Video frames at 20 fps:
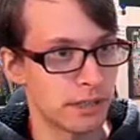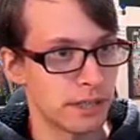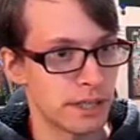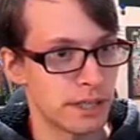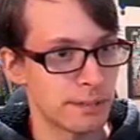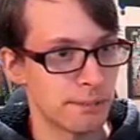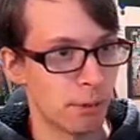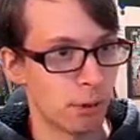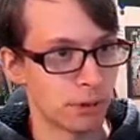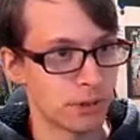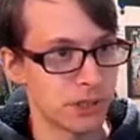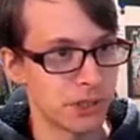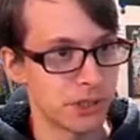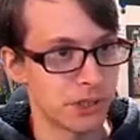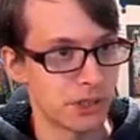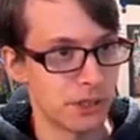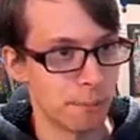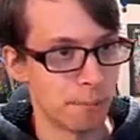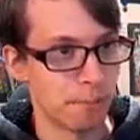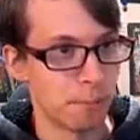It's mostly
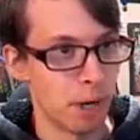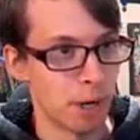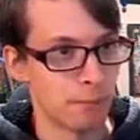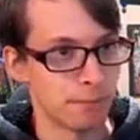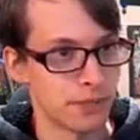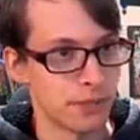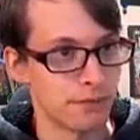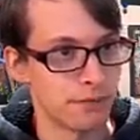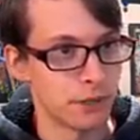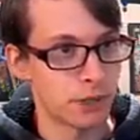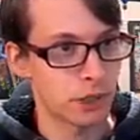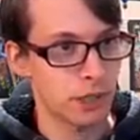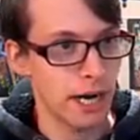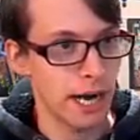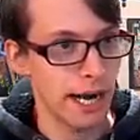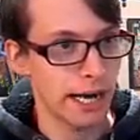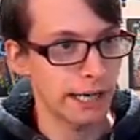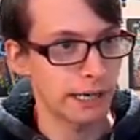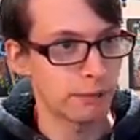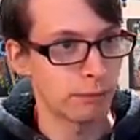just the bumps of the
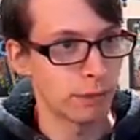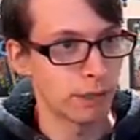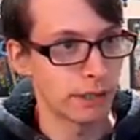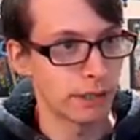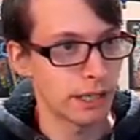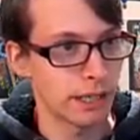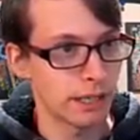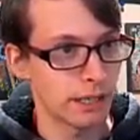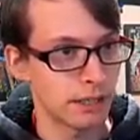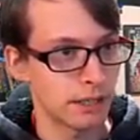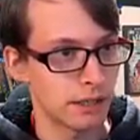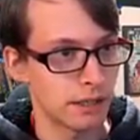track and whatnot.